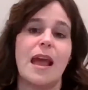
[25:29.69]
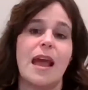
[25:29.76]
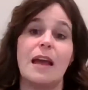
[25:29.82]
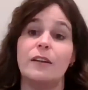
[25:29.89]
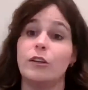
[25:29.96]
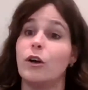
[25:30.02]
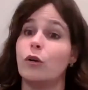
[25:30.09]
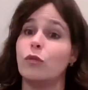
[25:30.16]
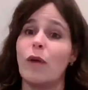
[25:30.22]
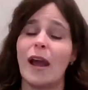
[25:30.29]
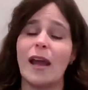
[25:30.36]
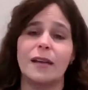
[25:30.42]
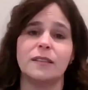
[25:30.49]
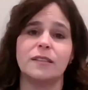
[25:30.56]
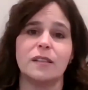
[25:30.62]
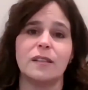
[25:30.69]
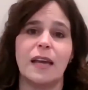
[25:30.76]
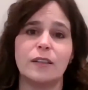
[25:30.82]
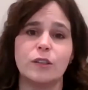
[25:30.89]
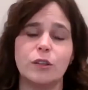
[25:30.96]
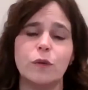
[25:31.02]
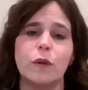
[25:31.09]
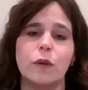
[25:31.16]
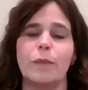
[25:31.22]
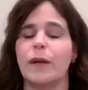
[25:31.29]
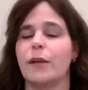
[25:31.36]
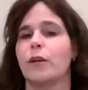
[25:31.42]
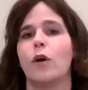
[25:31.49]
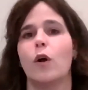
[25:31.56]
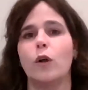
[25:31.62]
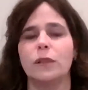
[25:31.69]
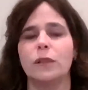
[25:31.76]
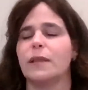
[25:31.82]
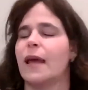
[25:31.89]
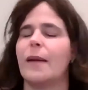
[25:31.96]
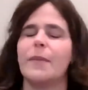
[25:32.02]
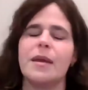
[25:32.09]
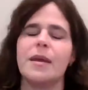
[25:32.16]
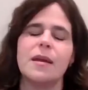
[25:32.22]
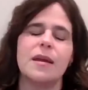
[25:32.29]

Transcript: And you go right into that tool, but you're holding them.